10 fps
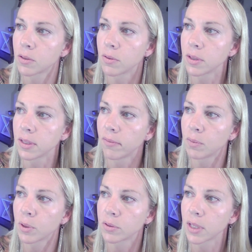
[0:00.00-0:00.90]
So the
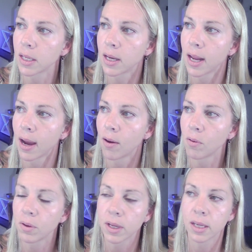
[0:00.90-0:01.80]
7%
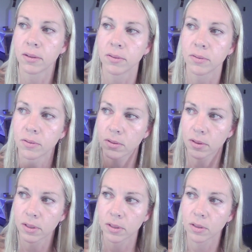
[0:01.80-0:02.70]
now has
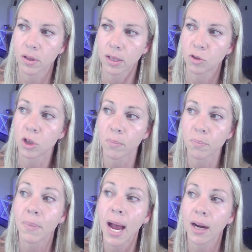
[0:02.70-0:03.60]

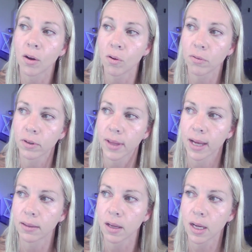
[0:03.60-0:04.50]
jumped back over
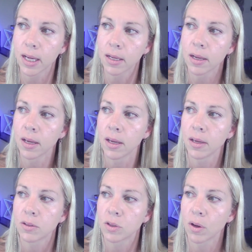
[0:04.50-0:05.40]
that line.
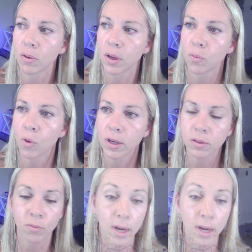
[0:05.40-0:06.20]
So it was